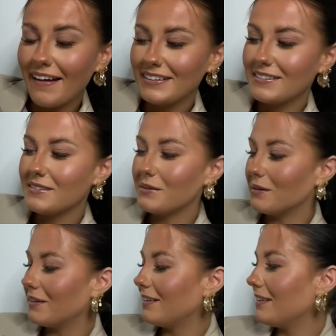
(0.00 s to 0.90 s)

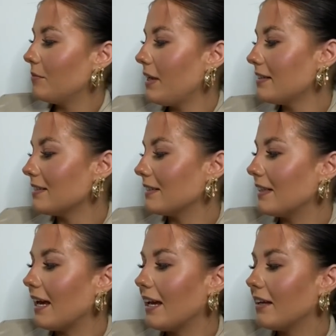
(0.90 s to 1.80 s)
so
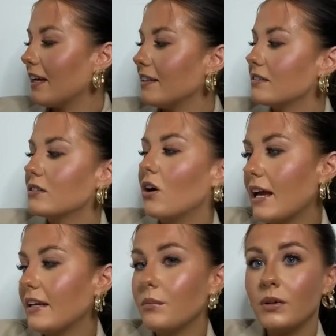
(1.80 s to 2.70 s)
Basically, it's got
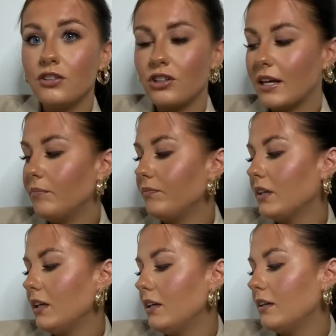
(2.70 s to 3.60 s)
Edinburgh Gin,
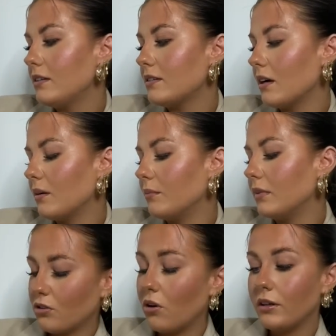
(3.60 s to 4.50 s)
some
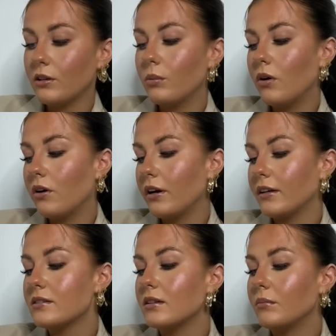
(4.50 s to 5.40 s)
tonic water,
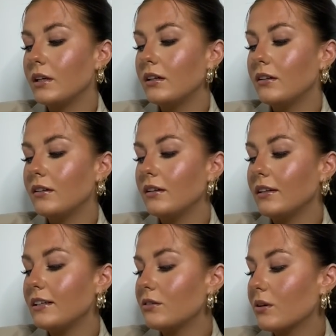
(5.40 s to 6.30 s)
some little
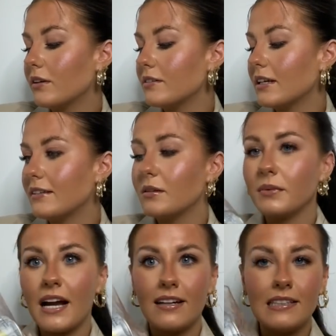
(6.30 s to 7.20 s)
Lindors and some
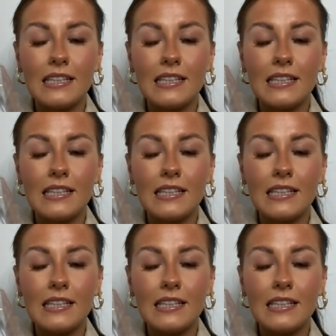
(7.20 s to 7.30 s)
candy